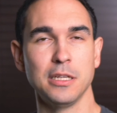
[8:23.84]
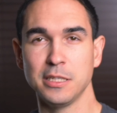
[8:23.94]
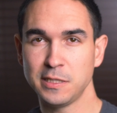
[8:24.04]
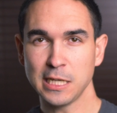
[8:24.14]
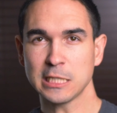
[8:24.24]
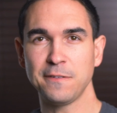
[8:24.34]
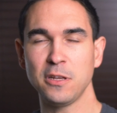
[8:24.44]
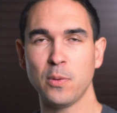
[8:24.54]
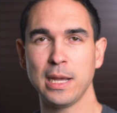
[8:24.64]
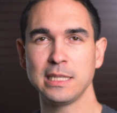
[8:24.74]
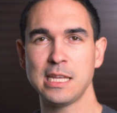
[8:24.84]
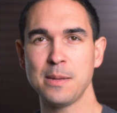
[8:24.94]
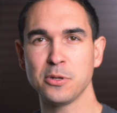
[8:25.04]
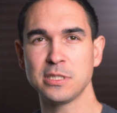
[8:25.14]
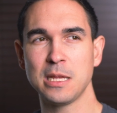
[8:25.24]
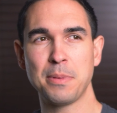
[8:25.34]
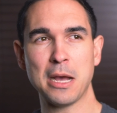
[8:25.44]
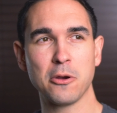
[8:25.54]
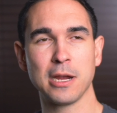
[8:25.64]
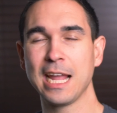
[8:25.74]
Six feet away, ten percent
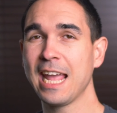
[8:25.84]
power,